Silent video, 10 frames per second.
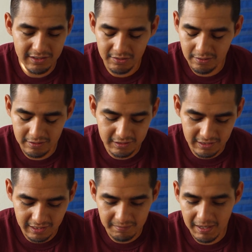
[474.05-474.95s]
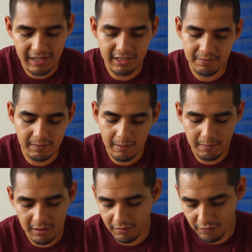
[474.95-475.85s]
so I was like, man, I spent my
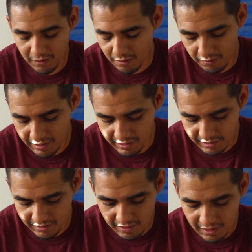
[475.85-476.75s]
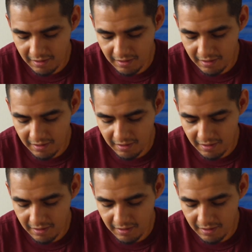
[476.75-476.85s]
money for no reason.